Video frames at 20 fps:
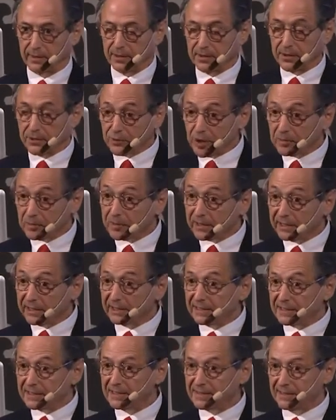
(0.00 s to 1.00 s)
The trouble
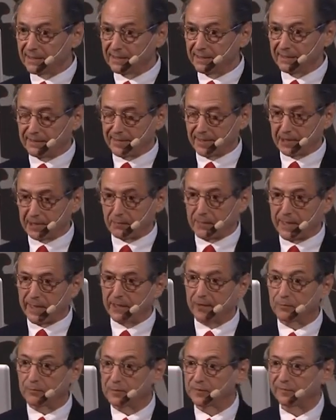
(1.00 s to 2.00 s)
is that the
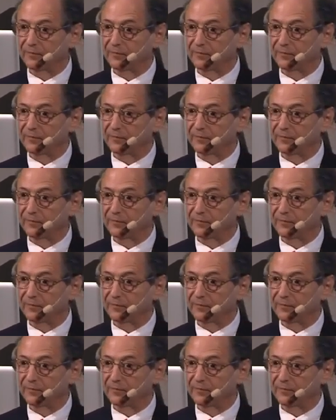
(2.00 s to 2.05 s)
patent was